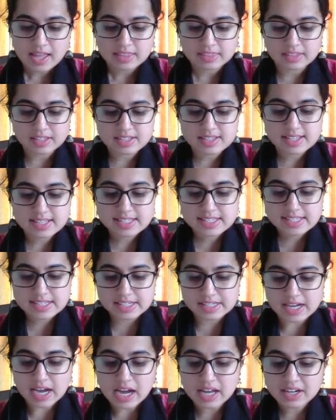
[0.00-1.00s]
This is
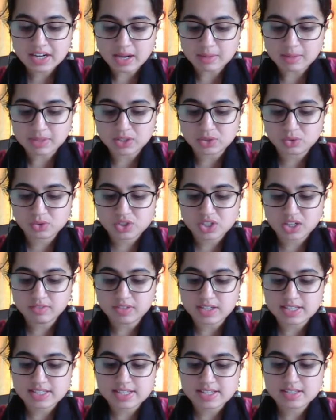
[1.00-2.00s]
Sinha Ramanuja
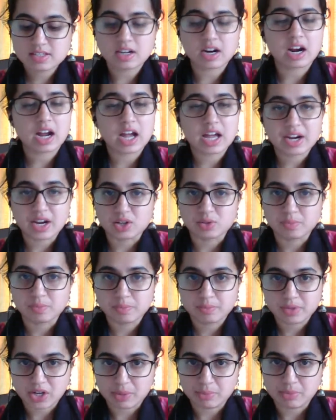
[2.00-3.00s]
versus
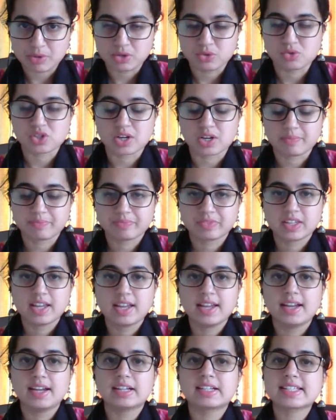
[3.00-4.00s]
Ramanuja.
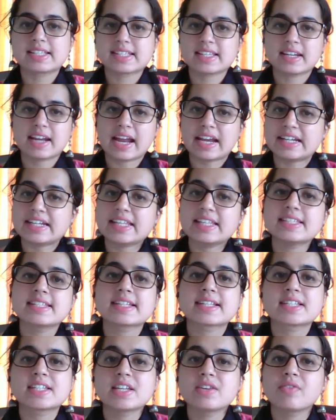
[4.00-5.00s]
It is a
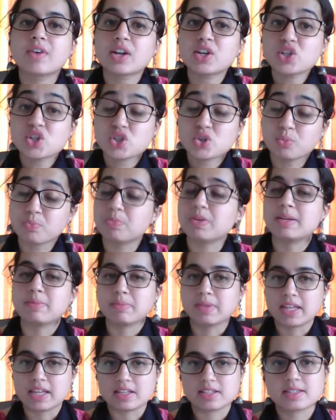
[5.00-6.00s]
1961
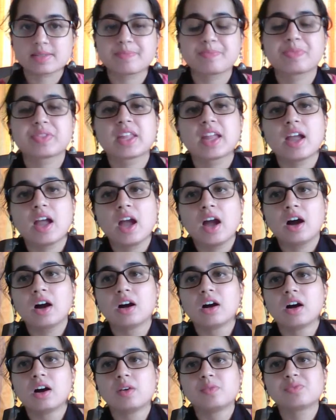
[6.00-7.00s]
Supreme case.
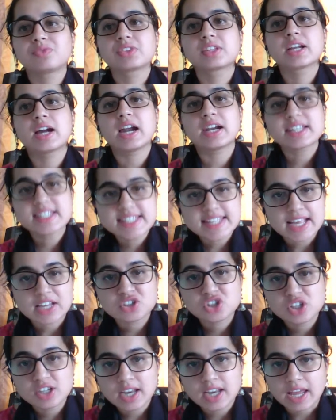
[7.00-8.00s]
Under
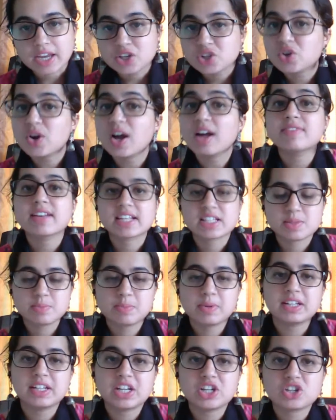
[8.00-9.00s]
Section 9, you have
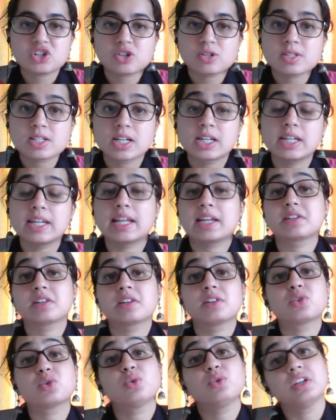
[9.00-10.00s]
explanations
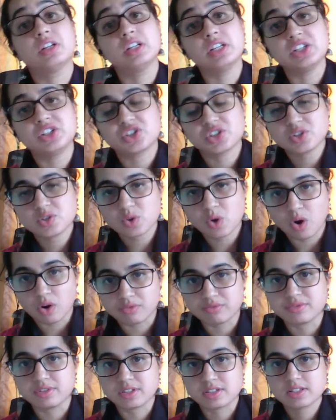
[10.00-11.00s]
related to religious
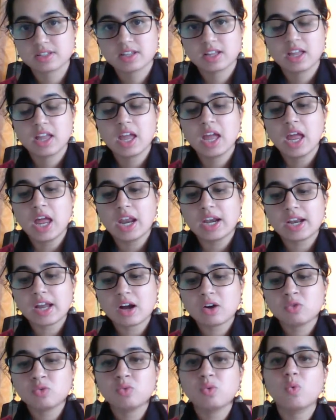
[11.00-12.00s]
office.
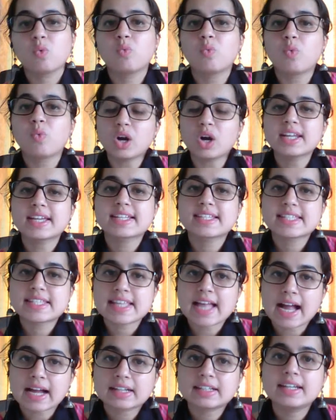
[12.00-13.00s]
Now, what
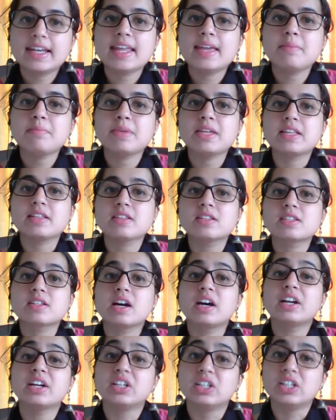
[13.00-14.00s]
exactly means a